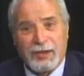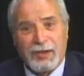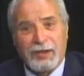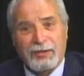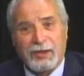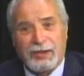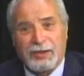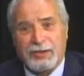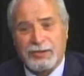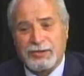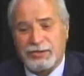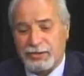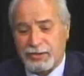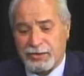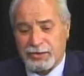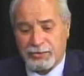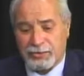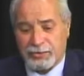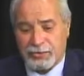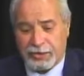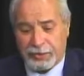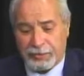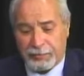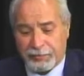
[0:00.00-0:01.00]
Now, this is
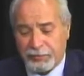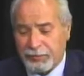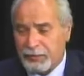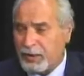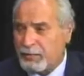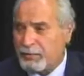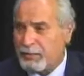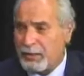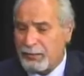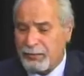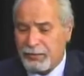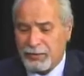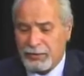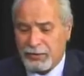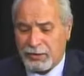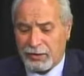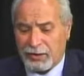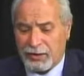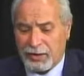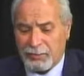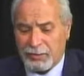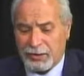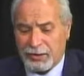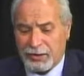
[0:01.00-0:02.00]
interesting. Maybe you can
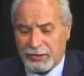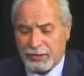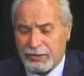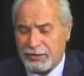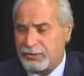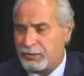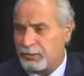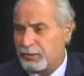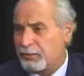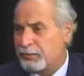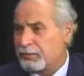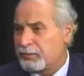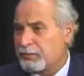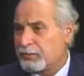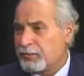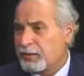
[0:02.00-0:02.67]
comment on this one.